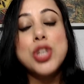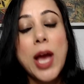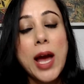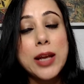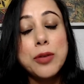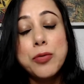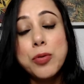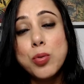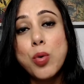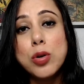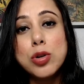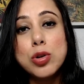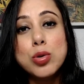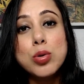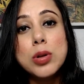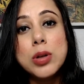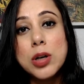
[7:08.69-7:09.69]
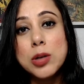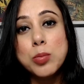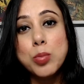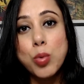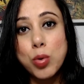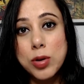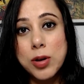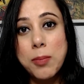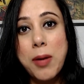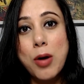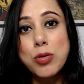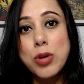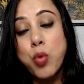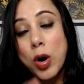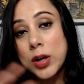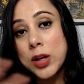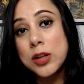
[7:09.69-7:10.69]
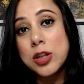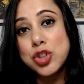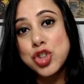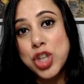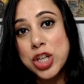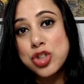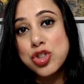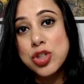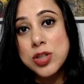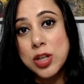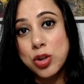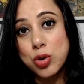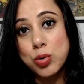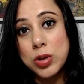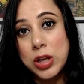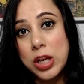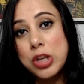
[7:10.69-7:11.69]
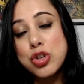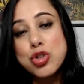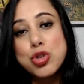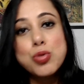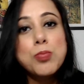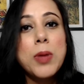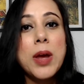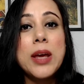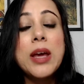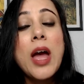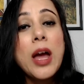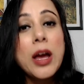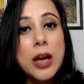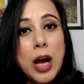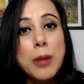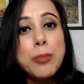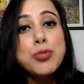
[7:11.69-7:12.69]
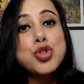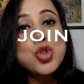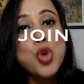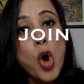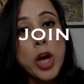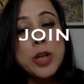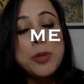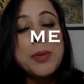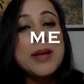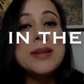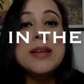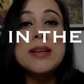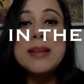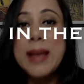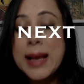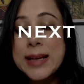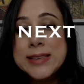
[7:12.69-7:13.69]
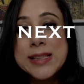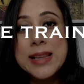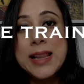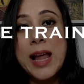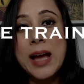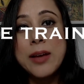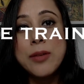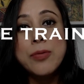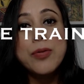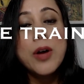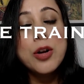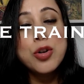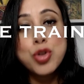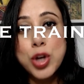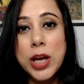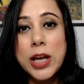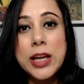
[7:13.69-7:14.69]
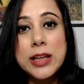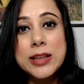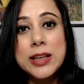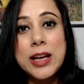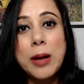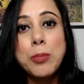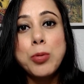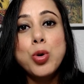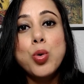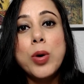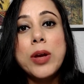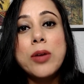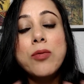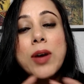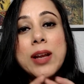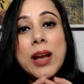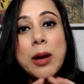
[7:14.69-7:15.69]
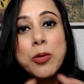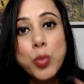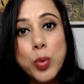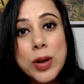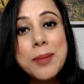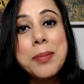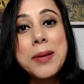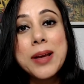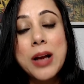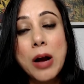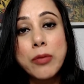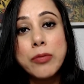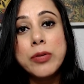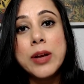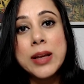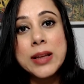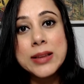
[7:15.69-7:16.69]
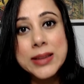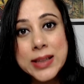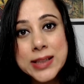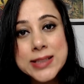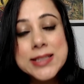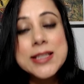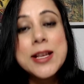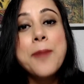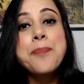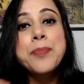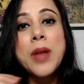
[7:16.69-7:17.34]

And if you want to learn more about what are the changes that you need to make, come join me in the next live training that I'm doing, where I will be covering this: